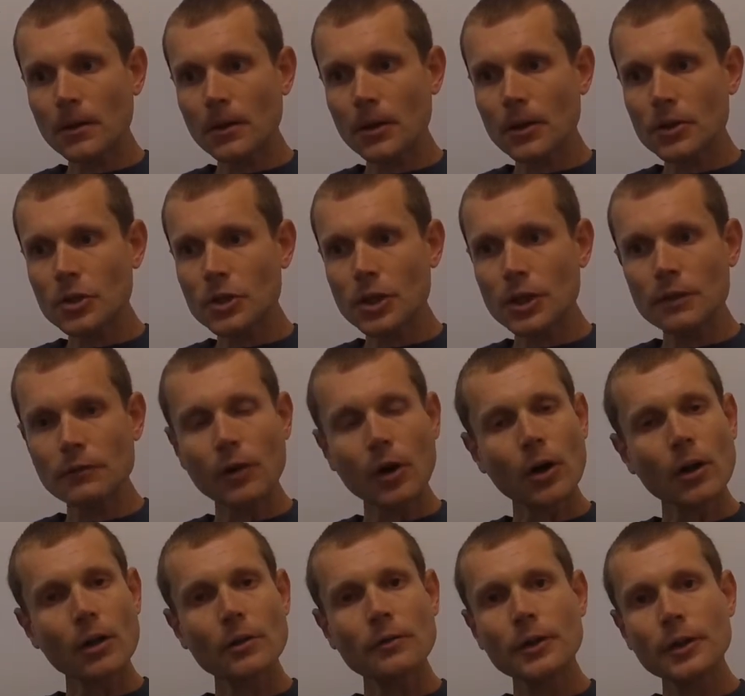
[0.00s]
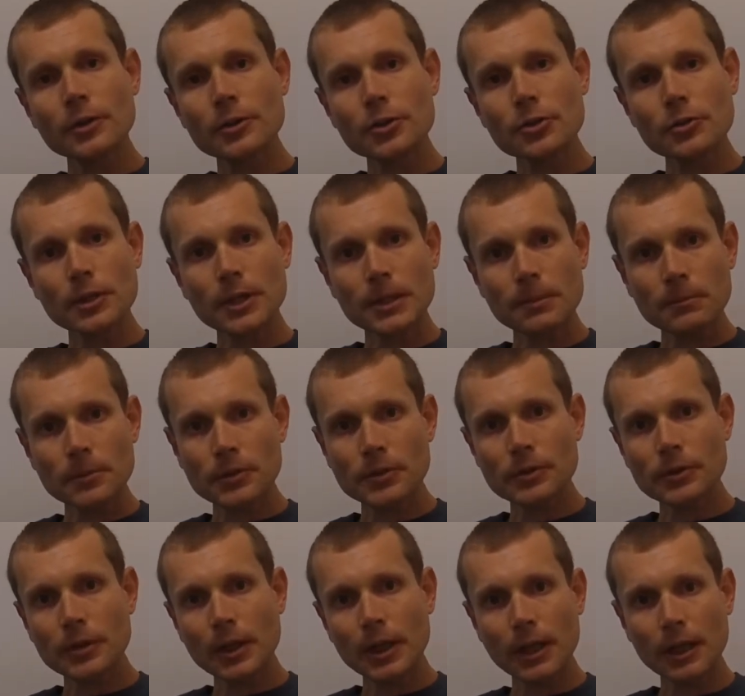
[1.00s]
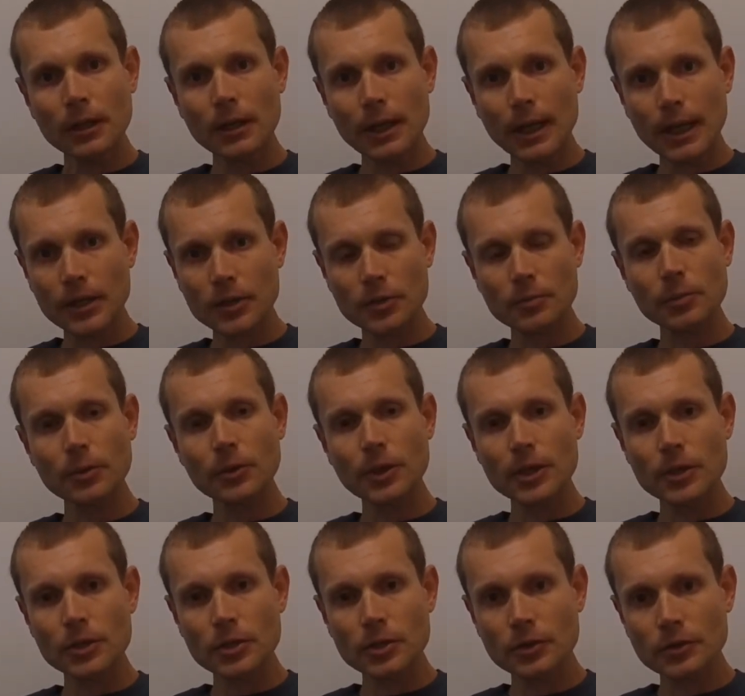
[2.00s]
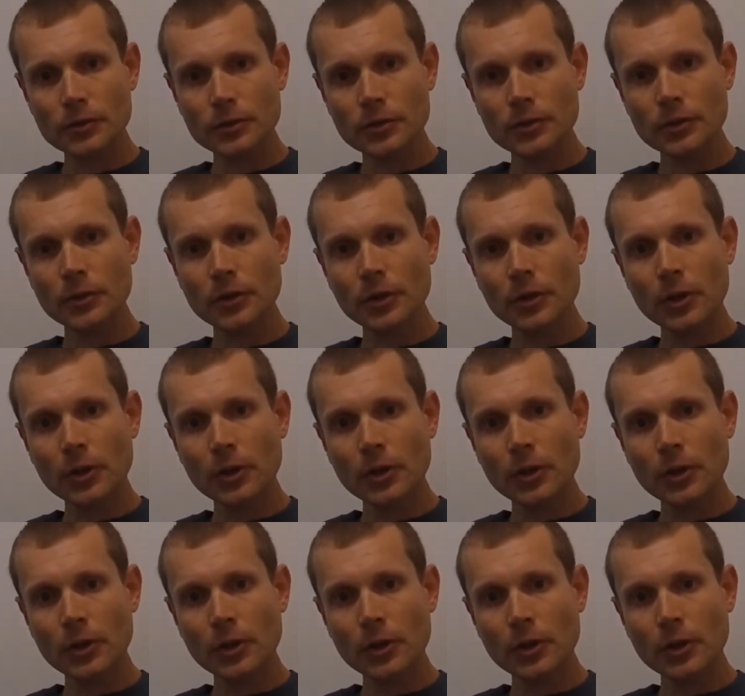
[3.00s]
achieve all of their dreams and aspirations.